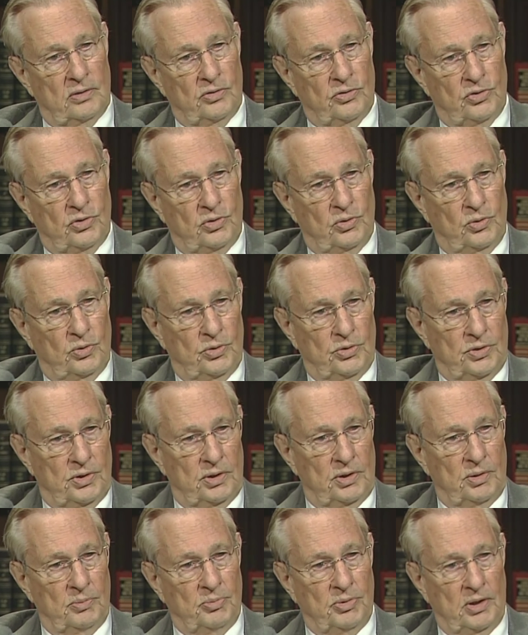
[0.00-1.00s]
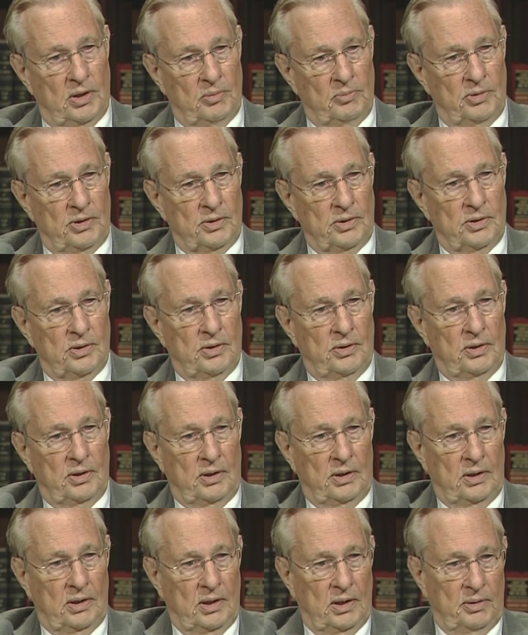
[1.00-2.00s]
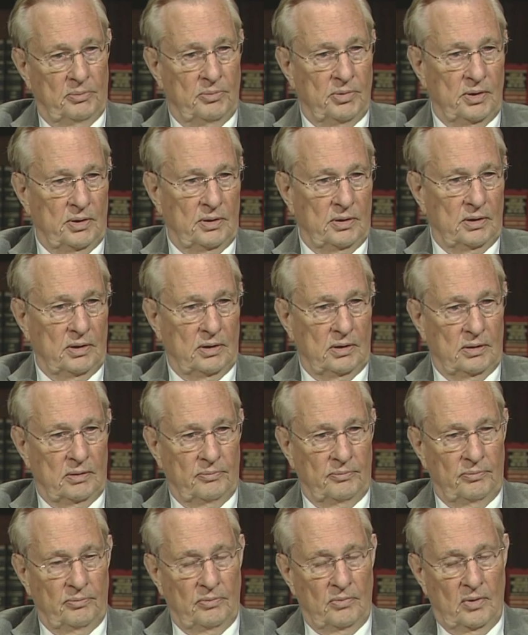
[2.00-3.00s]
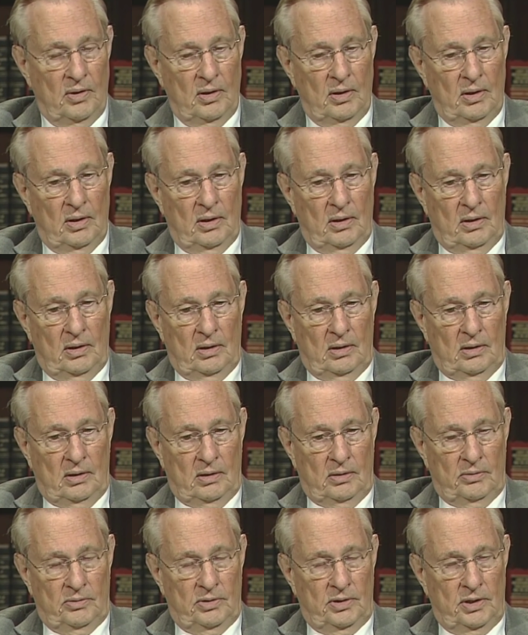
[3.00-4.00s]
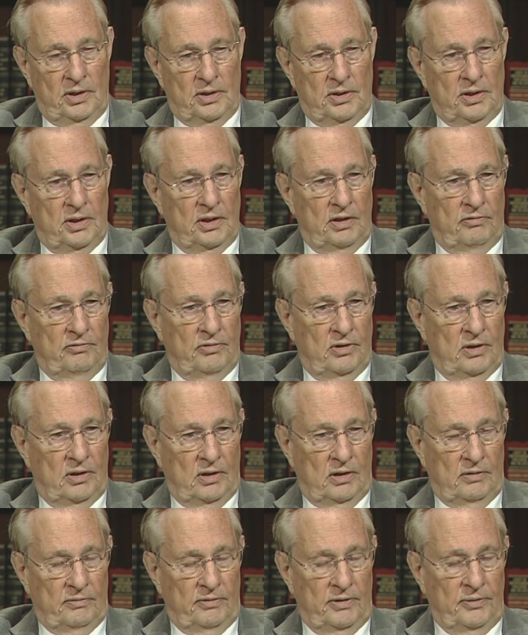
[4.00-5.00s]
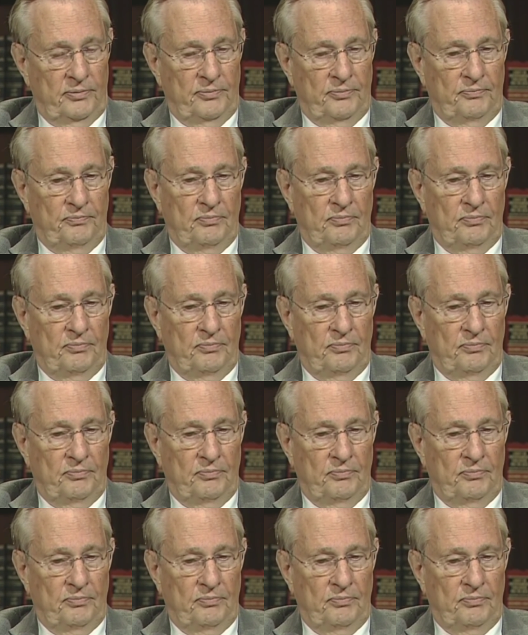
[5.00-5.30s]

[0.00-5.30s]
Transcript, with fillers: schools and departments than had been uh, uh, traditionally involved.